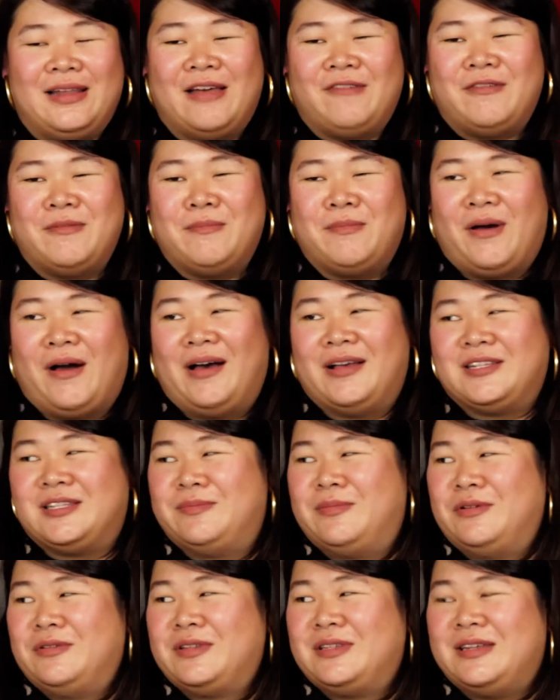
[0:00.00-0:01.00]
love
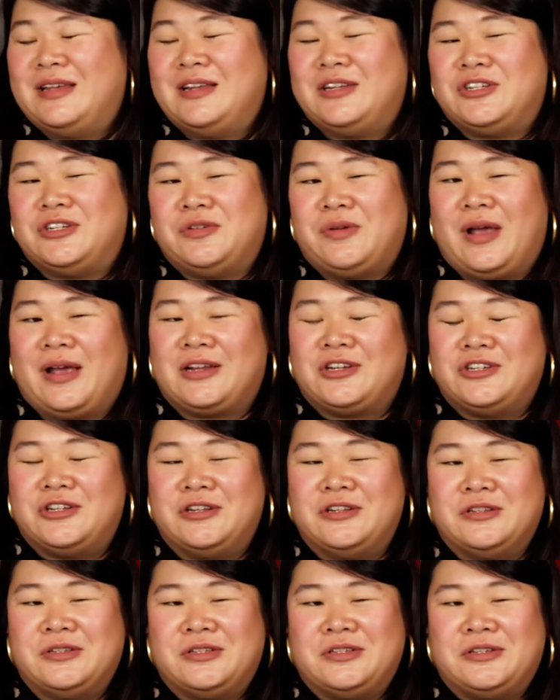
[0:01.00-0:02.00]
impossible stage
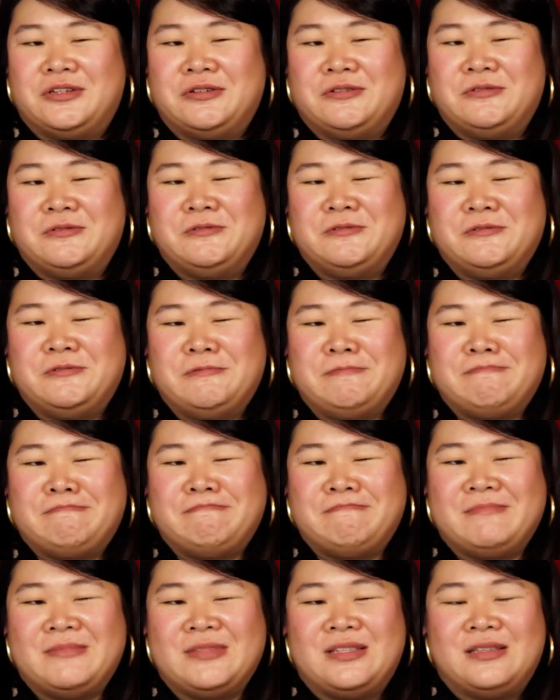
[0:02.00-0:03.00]
directions too.
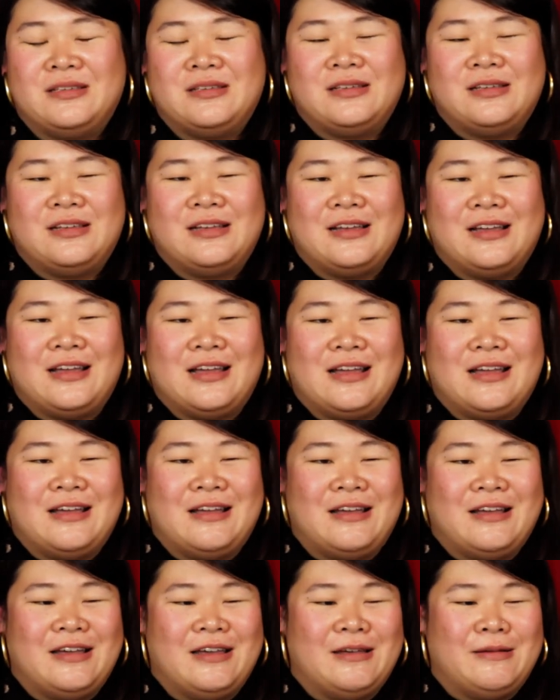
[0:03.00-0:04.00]
Mm.
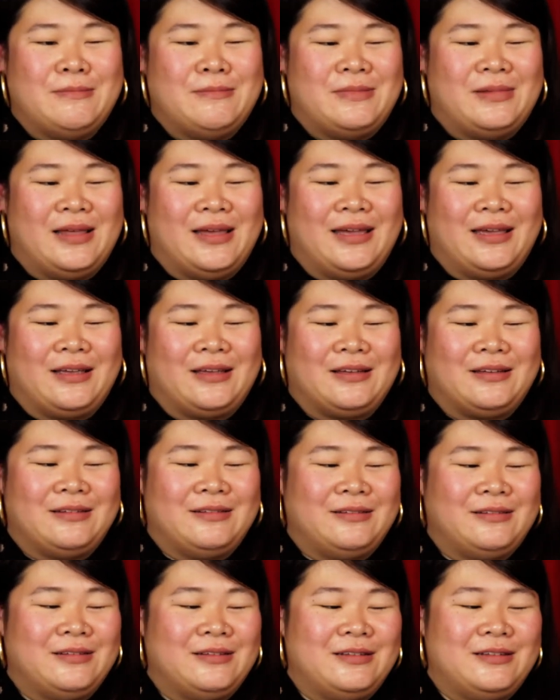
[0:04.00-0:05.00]
Um, like,
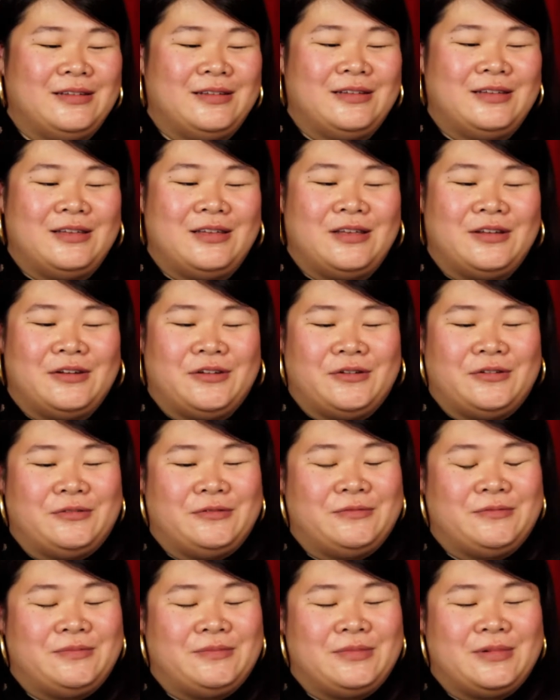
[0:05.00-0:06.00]
you know.
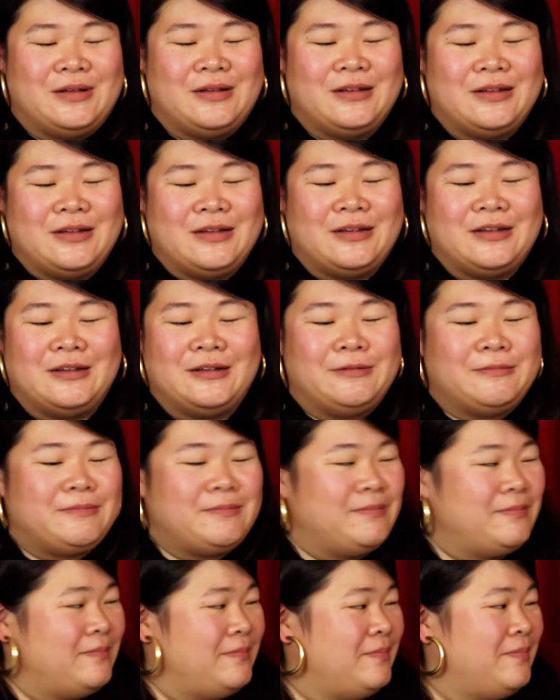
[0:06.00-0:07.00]
So is it more,
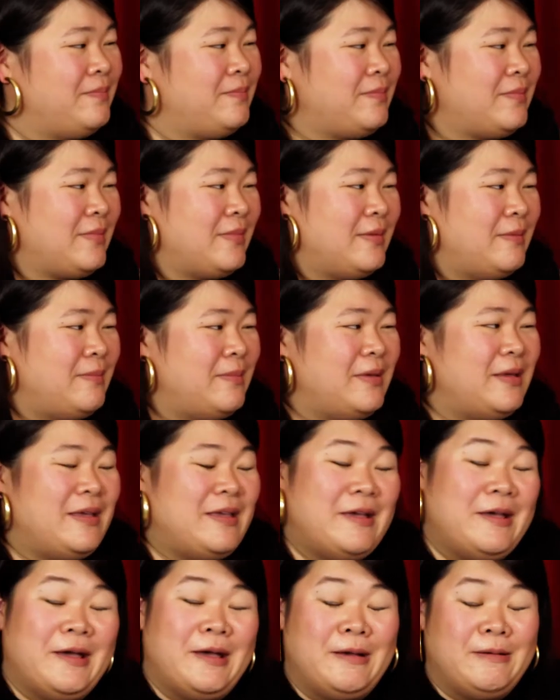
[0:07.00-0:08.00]
into ocean. Yeah.
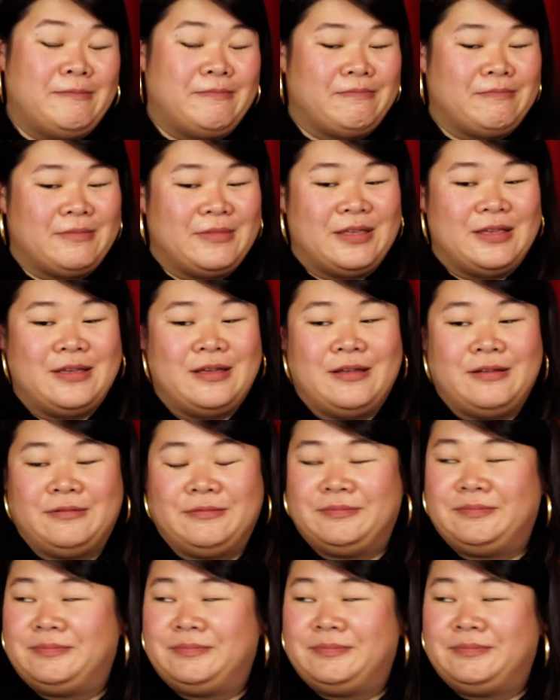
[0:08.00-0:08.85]
yeah. Is yeah. so